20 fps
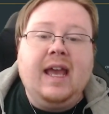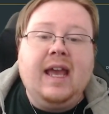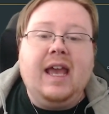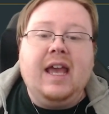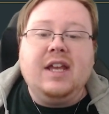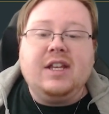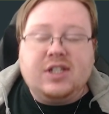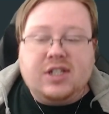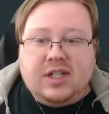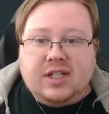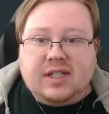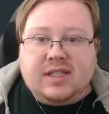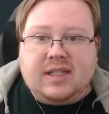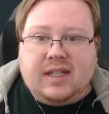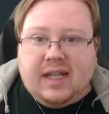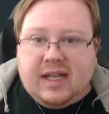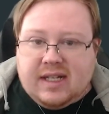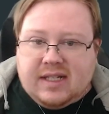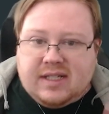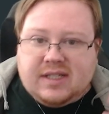
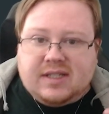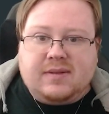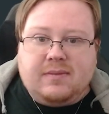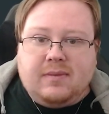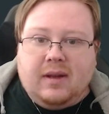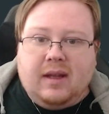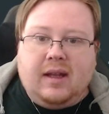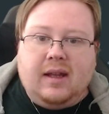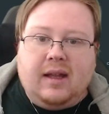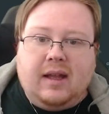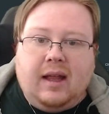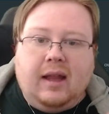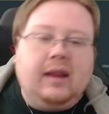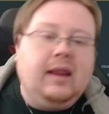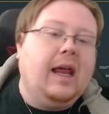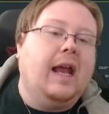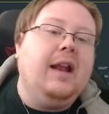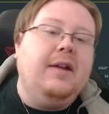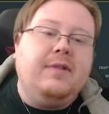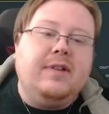It's a
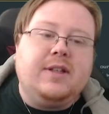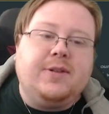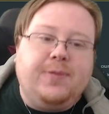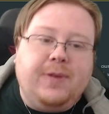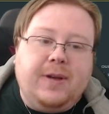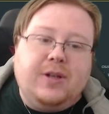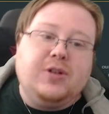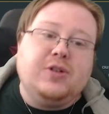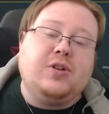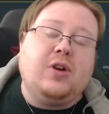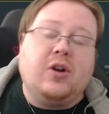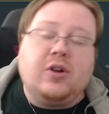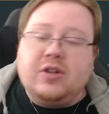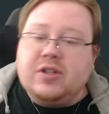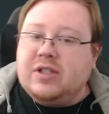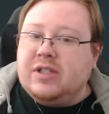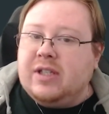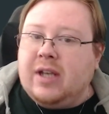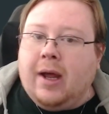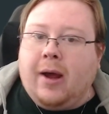lot of its features are
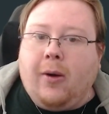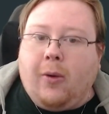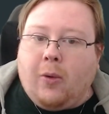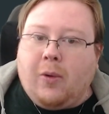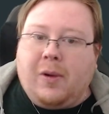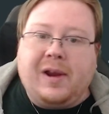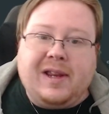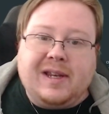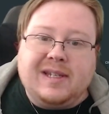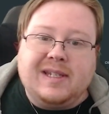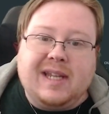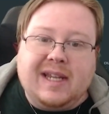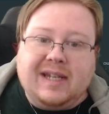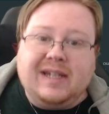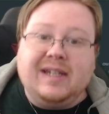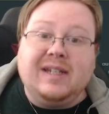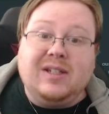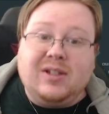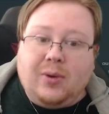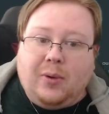just not
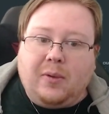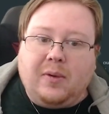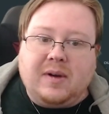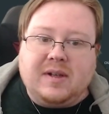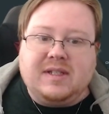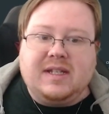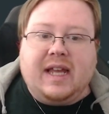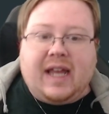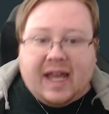orientated towards it.